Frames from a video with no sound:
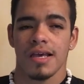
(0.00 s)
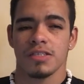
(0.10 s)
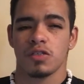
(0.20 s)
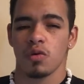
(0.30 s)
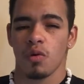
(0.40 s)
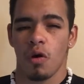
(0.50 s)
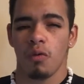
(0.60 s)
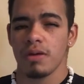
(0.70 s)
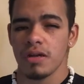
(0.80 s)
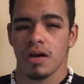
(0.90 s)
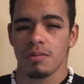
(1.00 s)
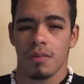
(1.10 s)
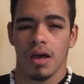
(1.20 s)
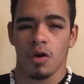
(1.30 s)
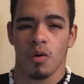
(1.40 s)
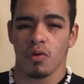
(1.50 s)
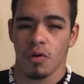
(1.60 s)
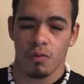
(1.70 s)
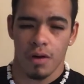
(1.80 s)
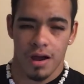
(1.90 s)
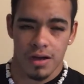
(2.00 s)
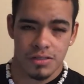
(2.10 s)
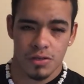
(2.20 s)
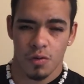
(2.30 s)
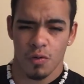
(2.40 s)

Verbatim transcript: is to open up my own garage